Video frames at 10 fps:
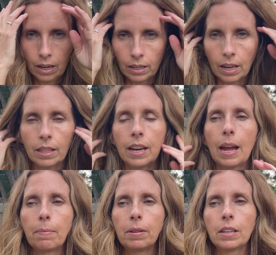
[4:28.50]
nothing
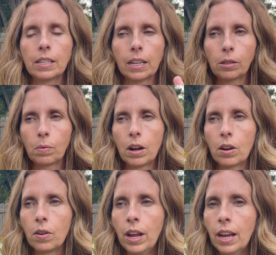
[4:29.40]
happened. It takes a
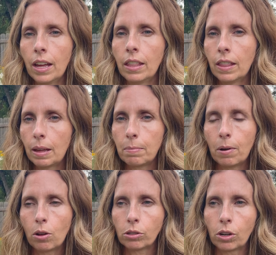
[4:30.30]
while, and then they
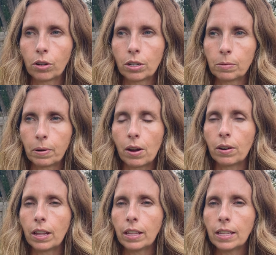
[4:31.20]
all started to sprout.
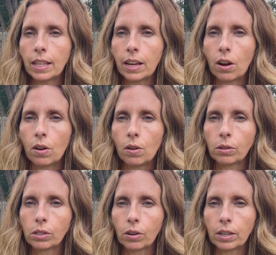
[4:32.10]
I think they all
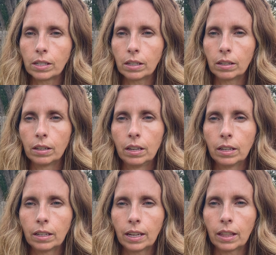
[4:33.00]
started to
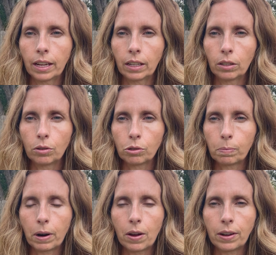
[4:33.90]
get a little
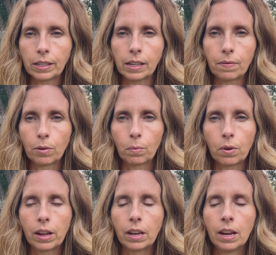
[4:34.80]
sprout except for
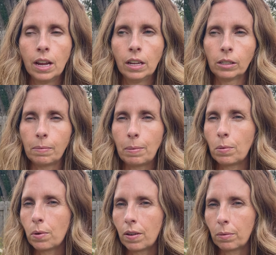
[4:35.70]
one. So maybe
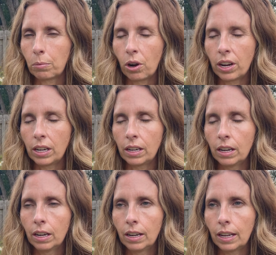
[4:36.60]
one of them rotted
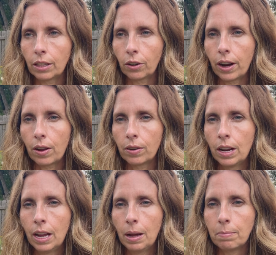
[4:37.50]
in the ground,
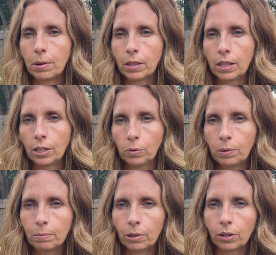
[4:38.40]
but this
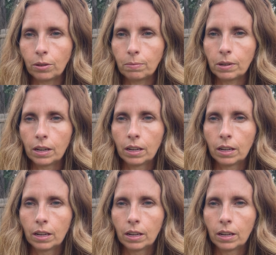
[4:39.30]
one bloomed